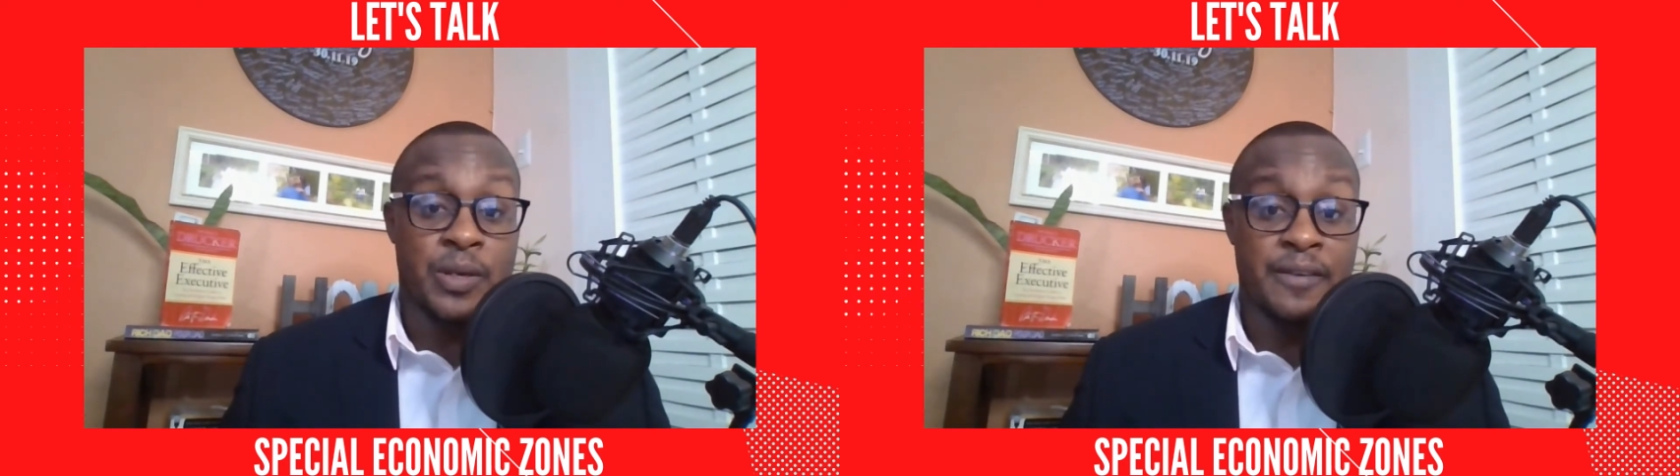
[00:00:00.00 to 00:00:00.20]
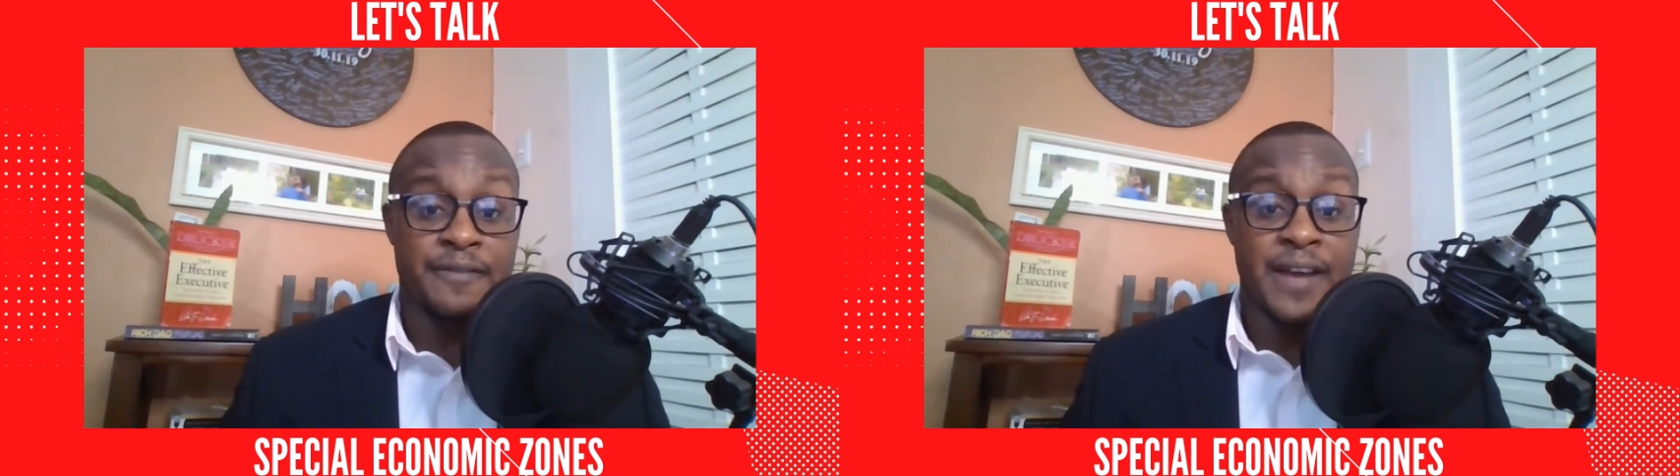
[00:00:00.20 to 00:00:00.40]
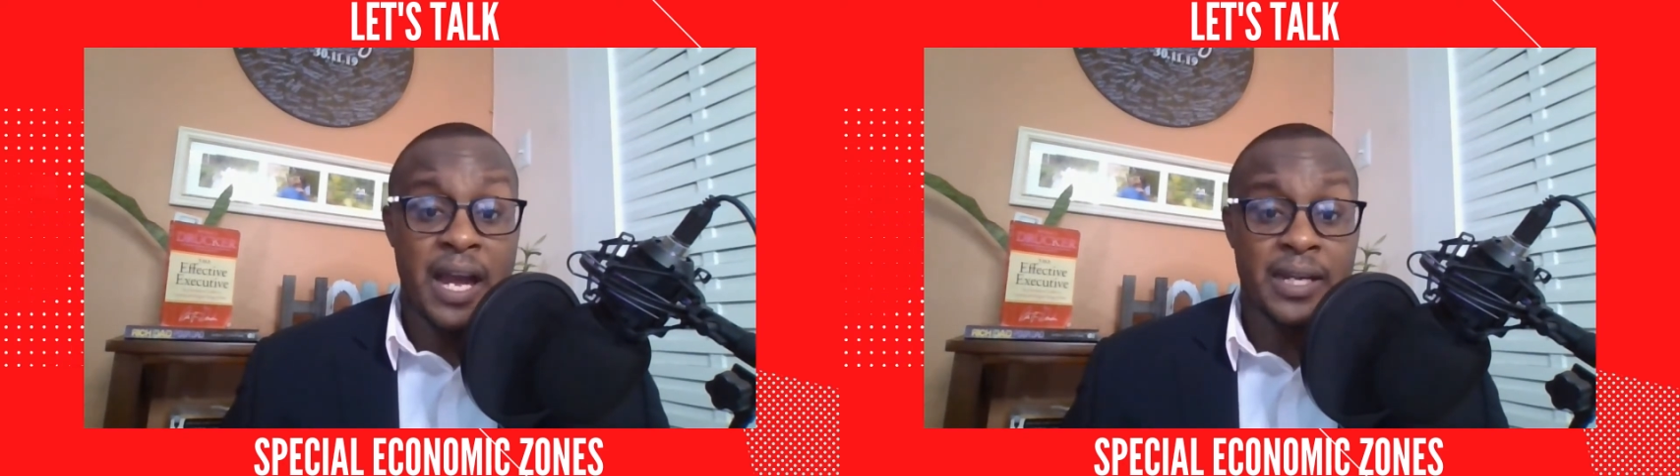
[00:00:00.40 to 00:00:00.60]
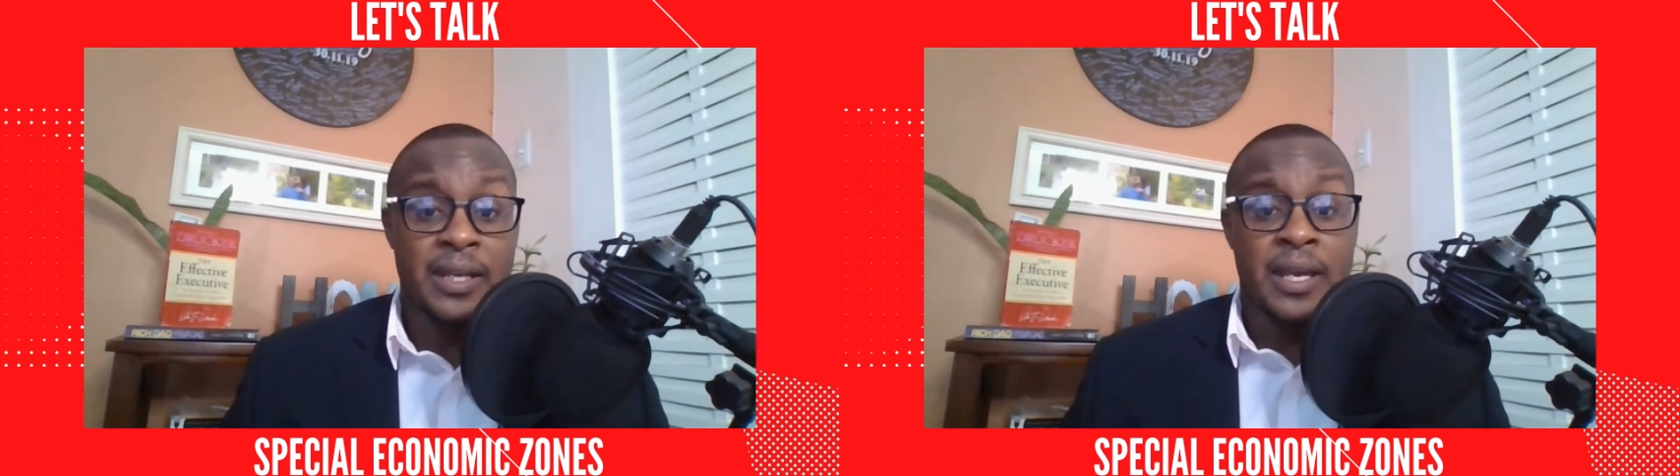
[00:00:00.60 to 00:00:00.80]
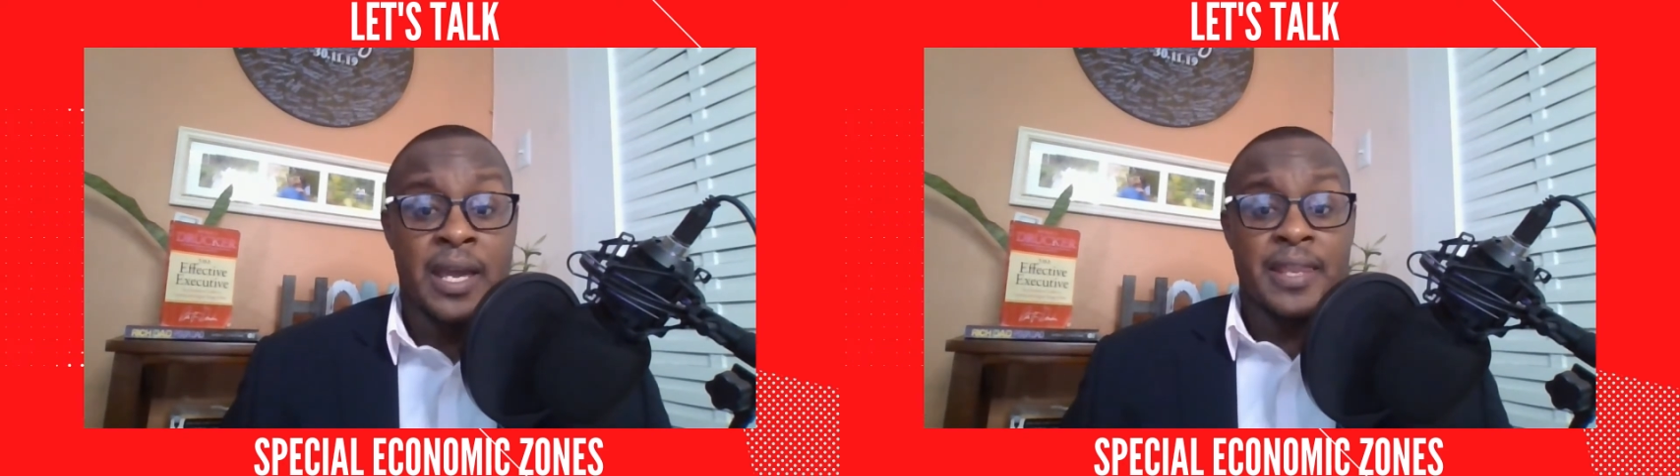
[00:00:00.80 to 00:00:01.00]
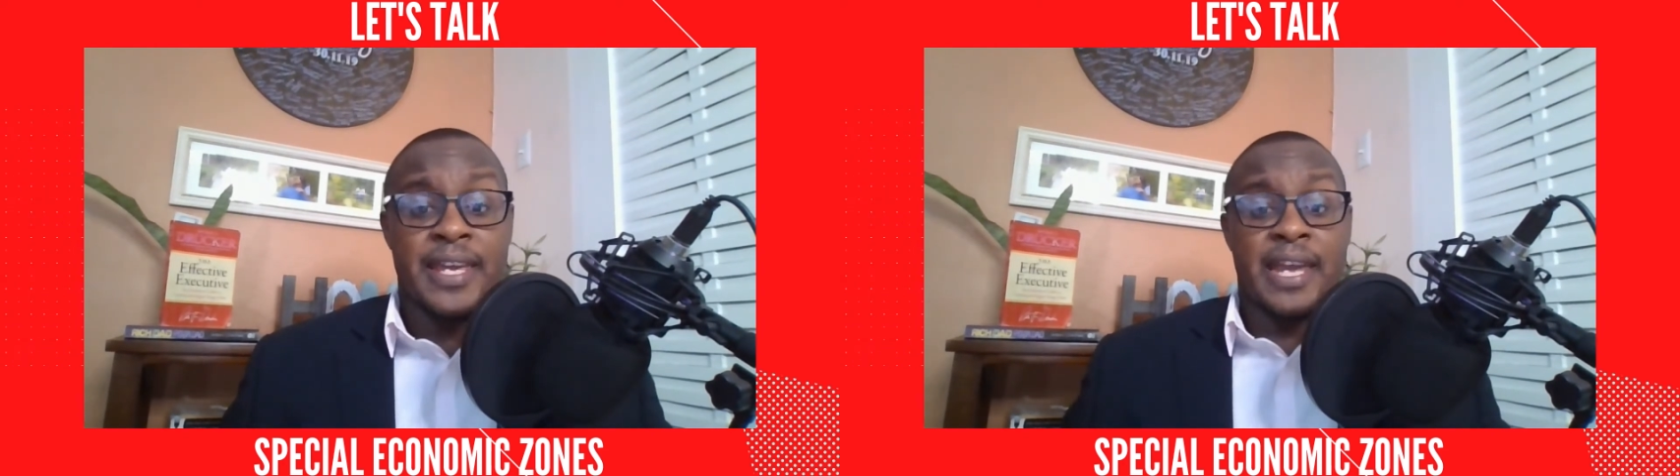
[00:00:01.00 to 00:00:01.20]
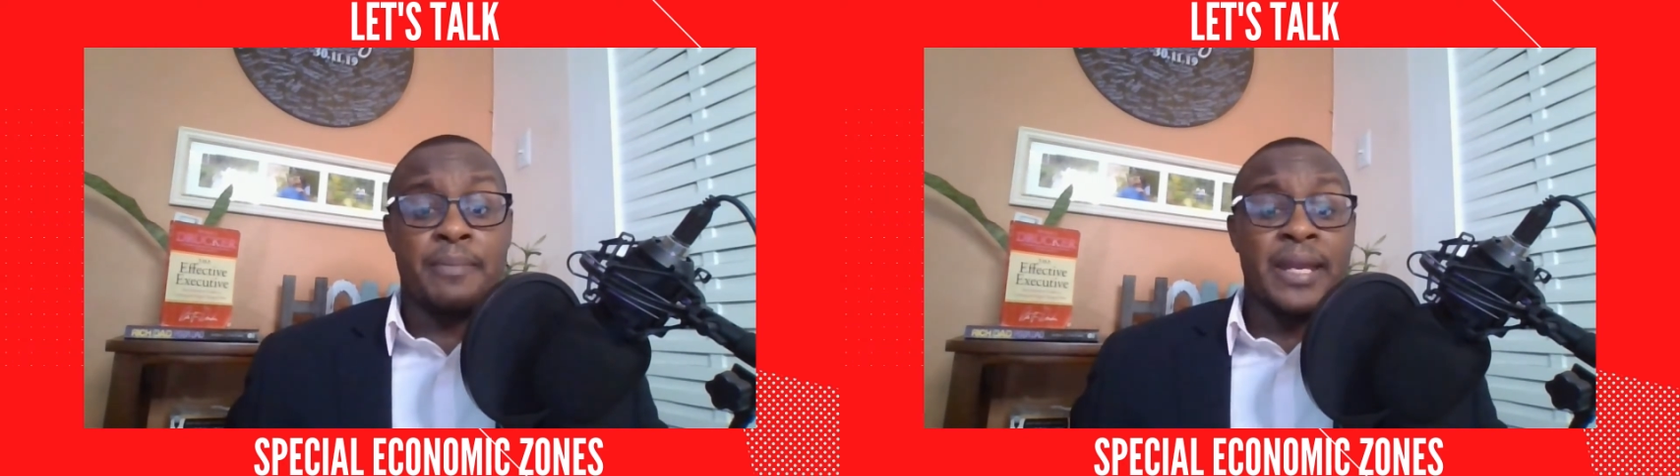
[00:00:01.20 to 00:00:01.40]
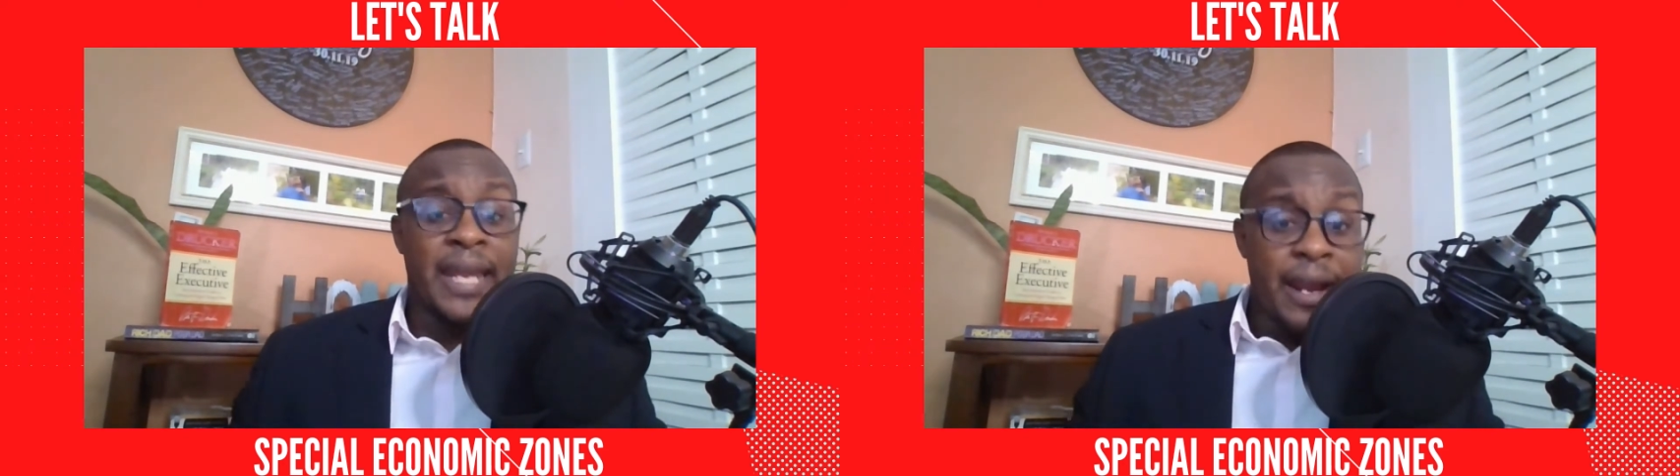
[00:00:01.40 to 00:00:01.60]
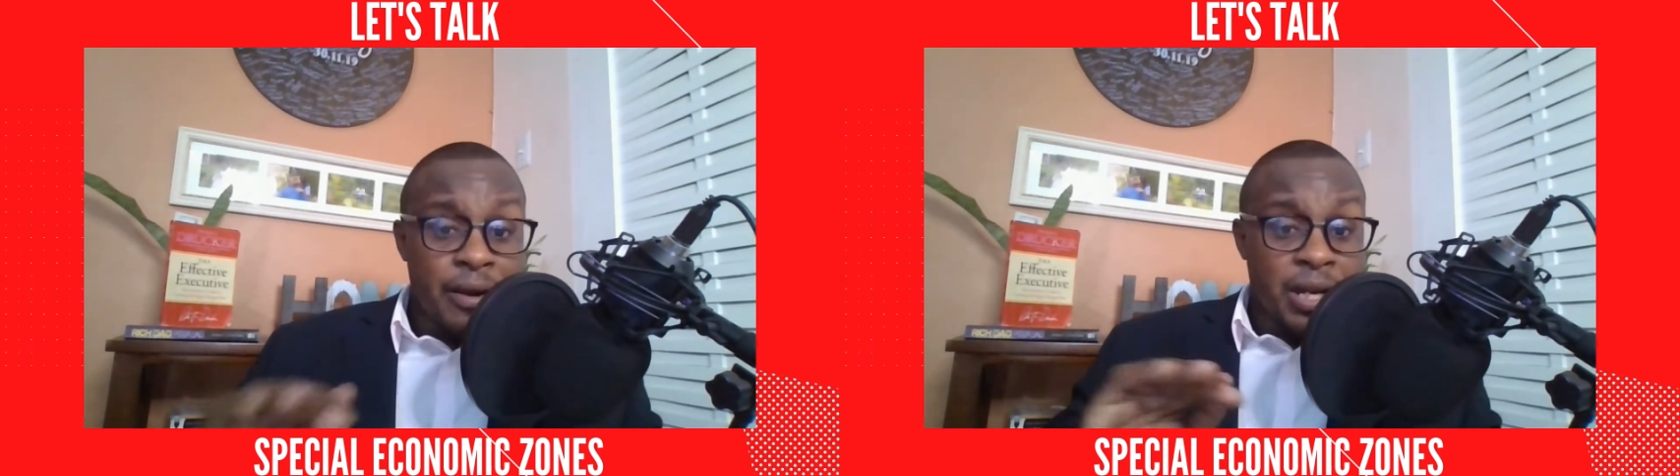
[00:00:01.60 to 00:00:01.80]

In fact, they can be layered